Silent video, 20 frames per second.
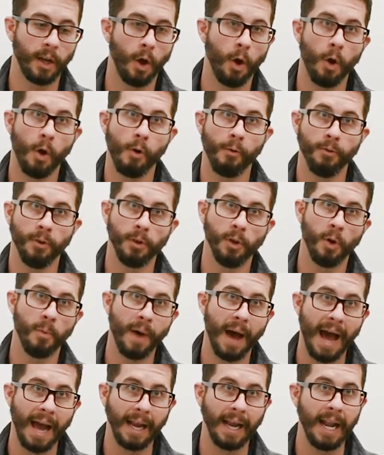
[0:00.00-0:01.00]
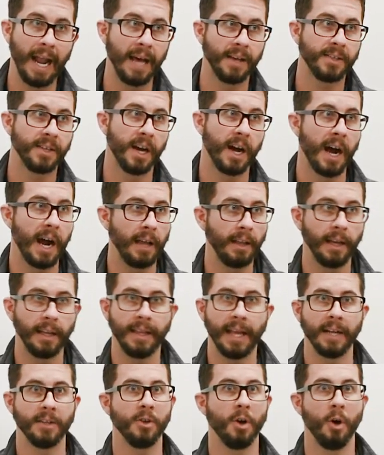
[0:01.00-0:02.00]
like all of the low back and SI,
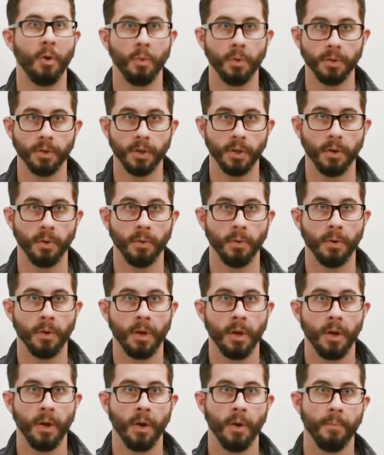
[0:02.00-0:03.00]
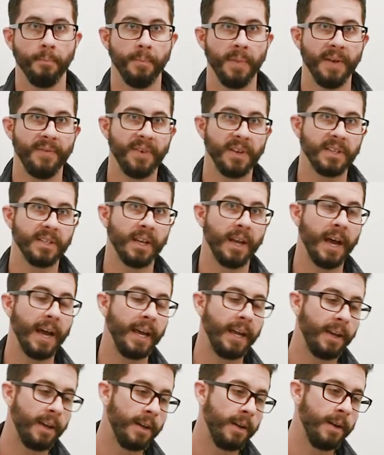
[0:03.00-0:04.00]
like that's all we'll do. If it's
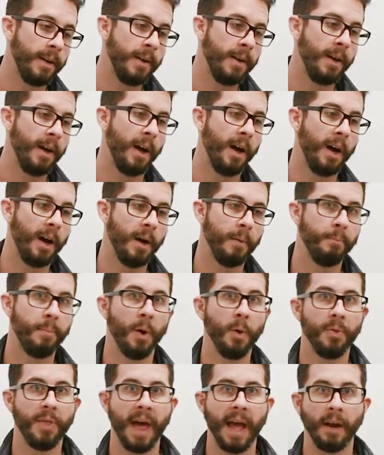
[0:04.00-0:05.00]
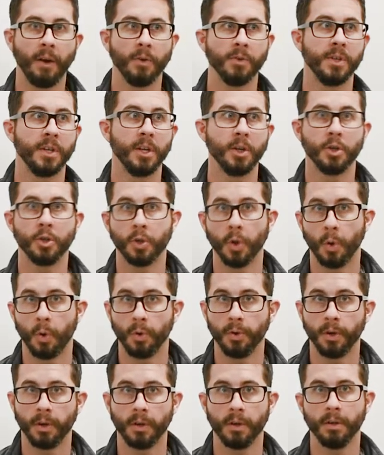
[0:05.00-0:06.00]
like uh, both ankles and a
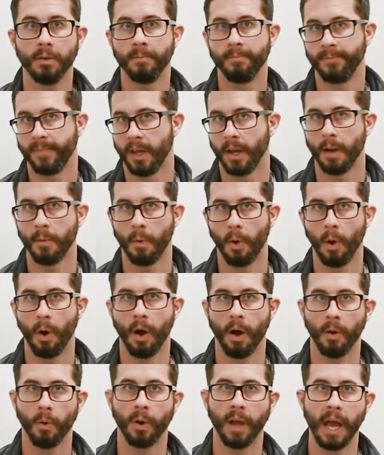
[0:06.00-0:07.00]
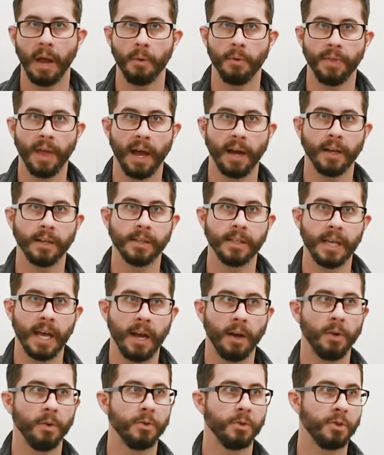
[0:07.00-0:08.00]
shoulder, then I'm okay with that because the
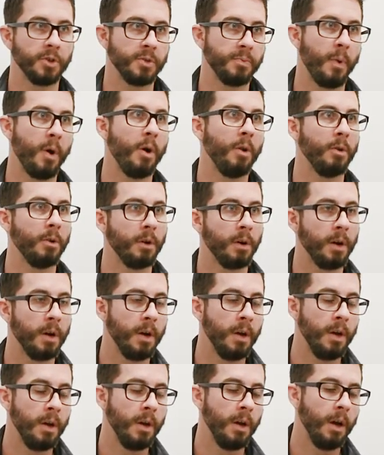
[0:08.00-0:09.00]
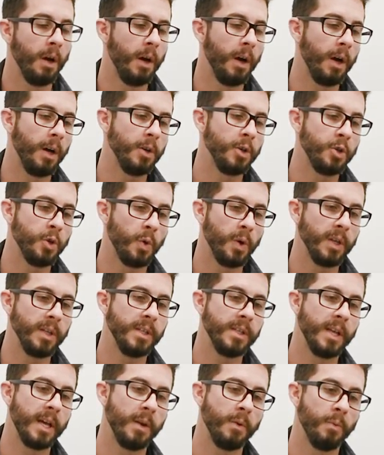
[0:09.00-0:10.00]
ankles are smaller uh,
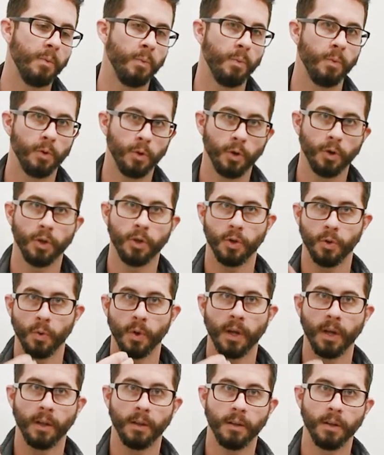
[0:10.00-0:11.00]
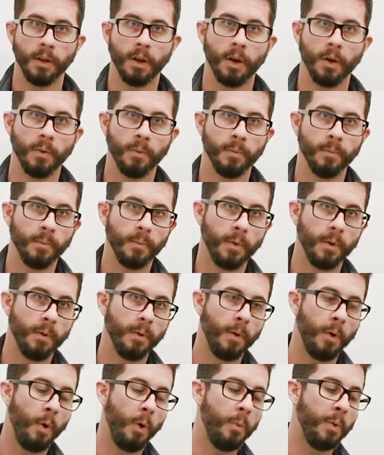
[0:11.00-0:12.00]
joints than doing, you know,
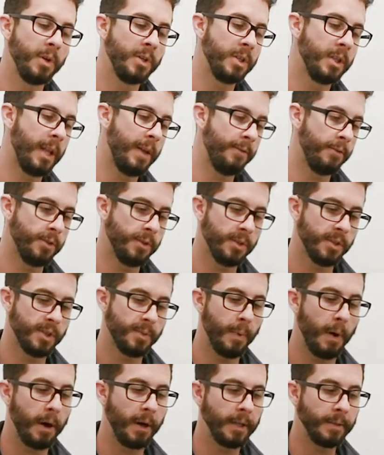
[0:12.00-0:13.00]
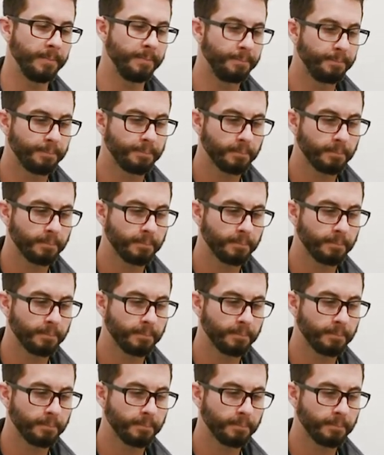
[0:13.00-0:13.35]
a whole bunch of levels in the spine.